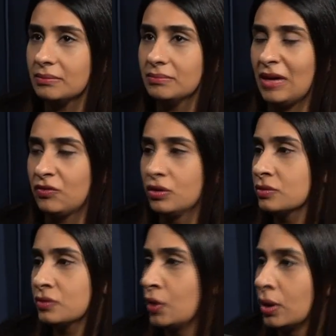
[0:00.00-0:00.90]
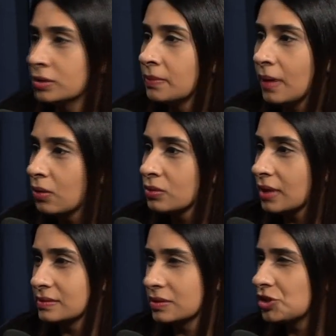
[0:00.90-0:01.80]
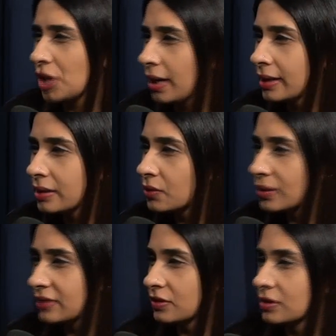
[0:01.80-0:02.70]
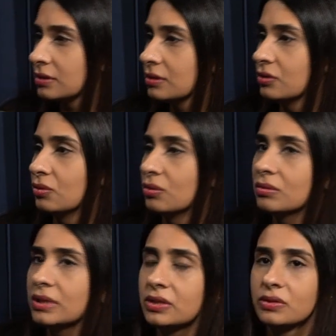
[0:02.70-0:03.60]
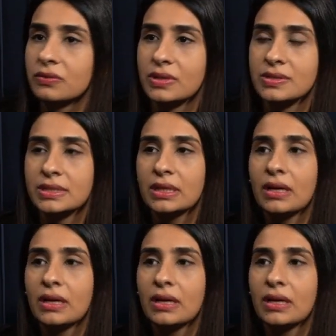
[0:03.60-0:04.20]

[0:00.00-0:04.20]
ever thought about as a child or even, in university.